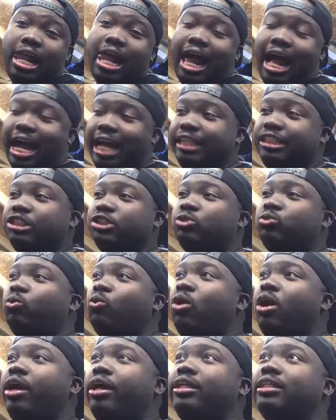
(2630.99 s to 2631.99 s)
I just
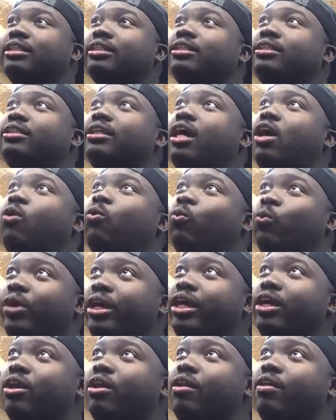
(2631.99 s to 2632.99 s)
want a
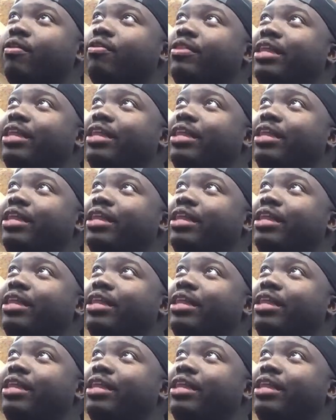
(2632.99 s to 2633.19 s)
wheel